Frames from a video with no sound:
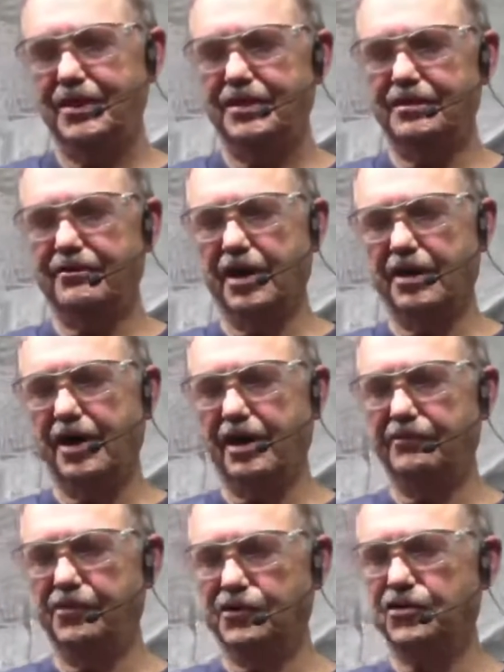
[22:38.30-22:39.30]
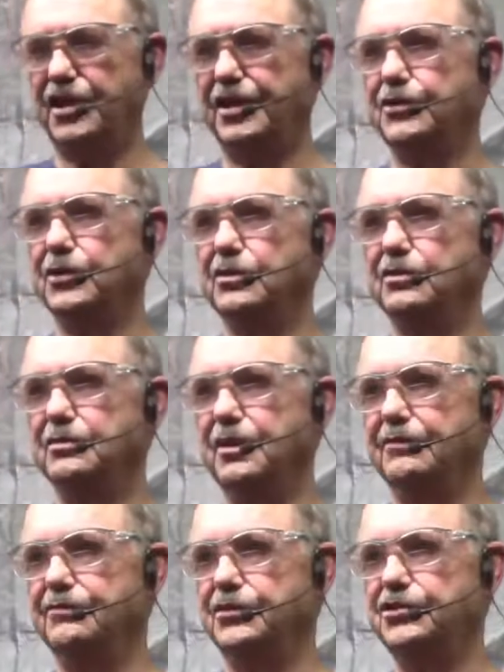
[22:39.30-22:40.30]
You've got to have the center
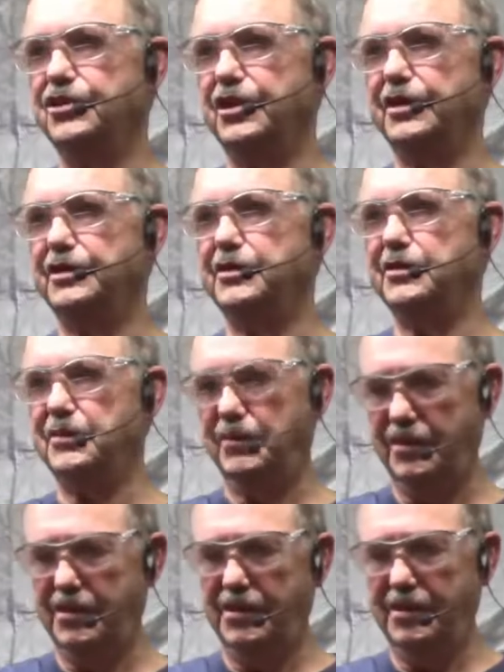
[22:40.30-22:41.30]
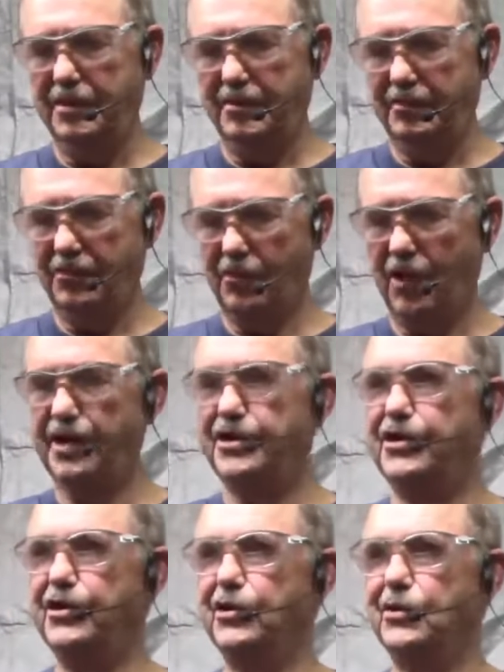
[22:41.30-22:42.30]
of the jig right
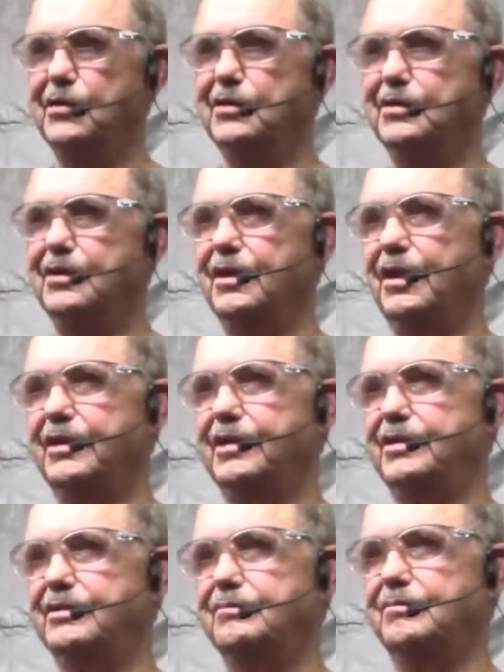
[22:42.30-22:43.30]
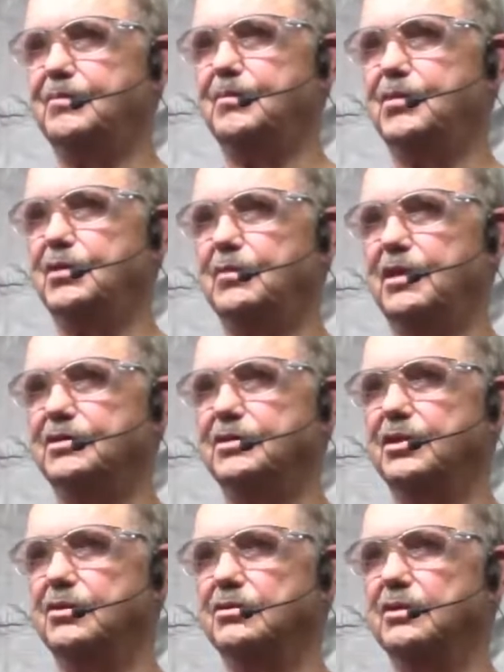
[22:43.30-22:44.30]
here, and I can't put my
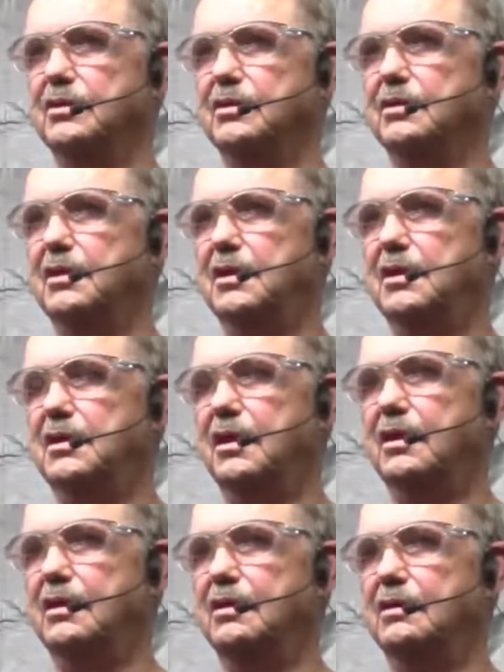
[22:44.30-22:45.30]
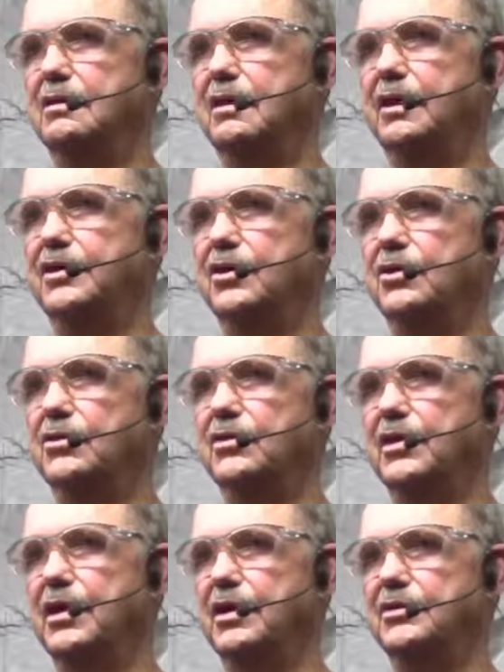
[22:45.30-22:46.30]
center there. I know
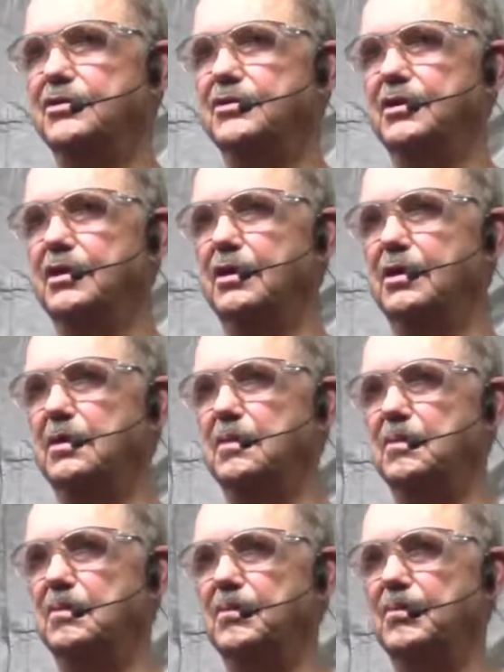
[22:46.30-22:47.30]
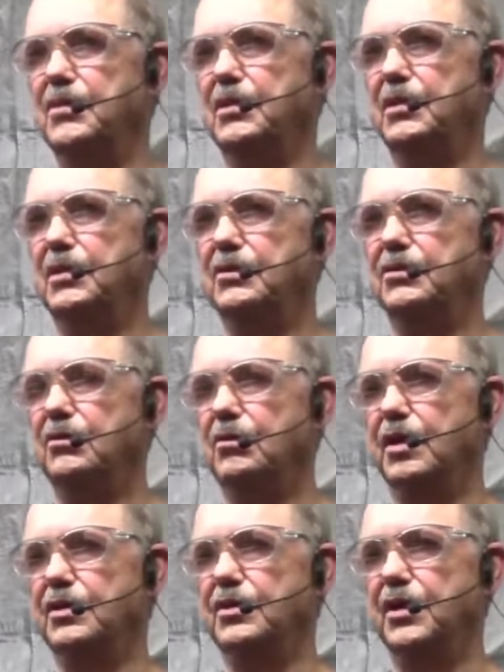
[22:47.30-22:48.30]
that the
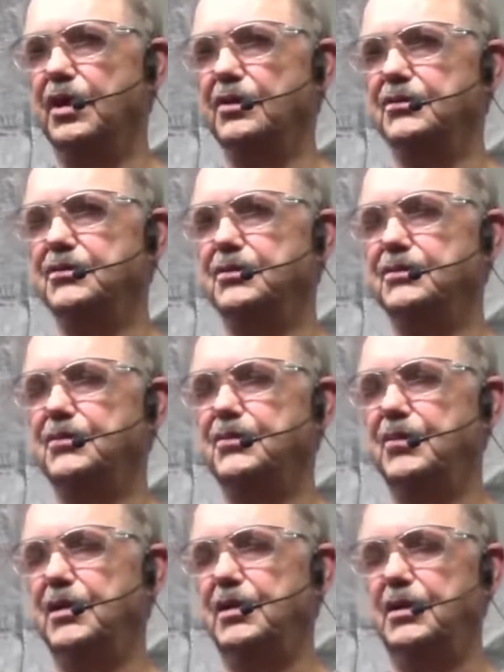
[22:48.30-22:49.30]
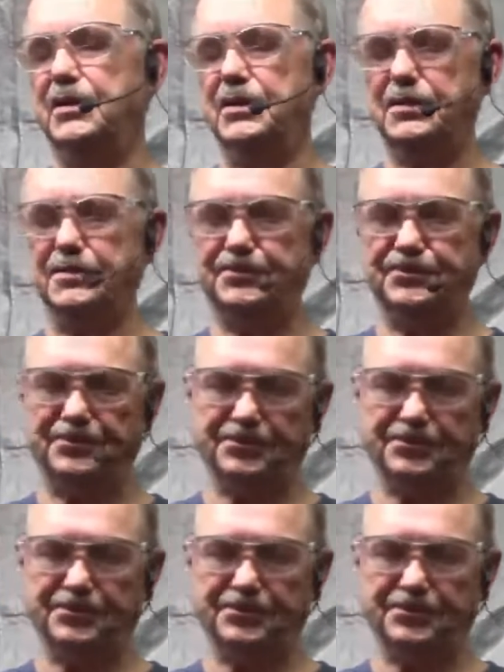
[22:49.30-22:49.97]
one that, I'm